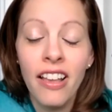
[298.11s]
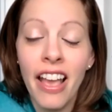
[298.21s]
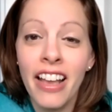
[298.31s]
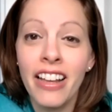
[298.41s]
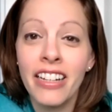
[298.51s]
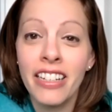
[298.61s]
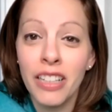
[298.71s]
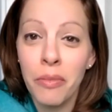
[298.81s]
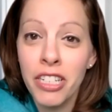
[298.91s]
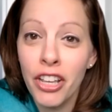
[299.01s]
And
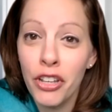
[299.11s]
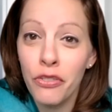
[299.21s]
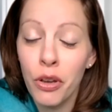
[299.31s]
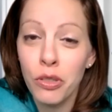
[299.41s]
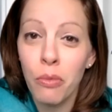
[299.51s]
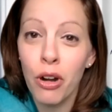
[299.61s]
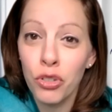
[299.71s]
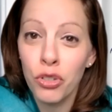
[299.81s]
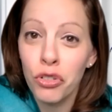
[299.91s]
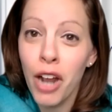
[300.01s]
let me tell you folks,
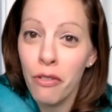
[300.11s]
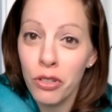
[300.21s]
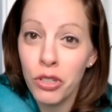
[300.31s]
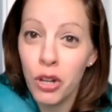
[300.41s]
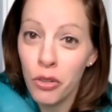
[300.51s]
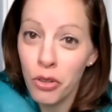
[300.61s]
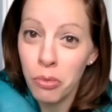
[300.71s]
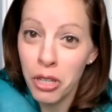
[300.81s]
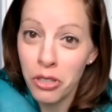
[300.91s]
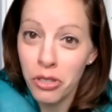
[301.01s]
Margery travels to all those
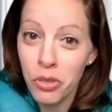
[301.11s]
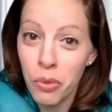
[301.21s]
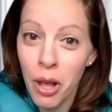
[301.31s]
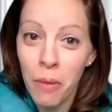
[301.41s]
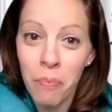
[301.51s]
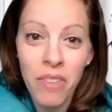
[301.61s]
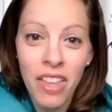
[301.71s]
places as well.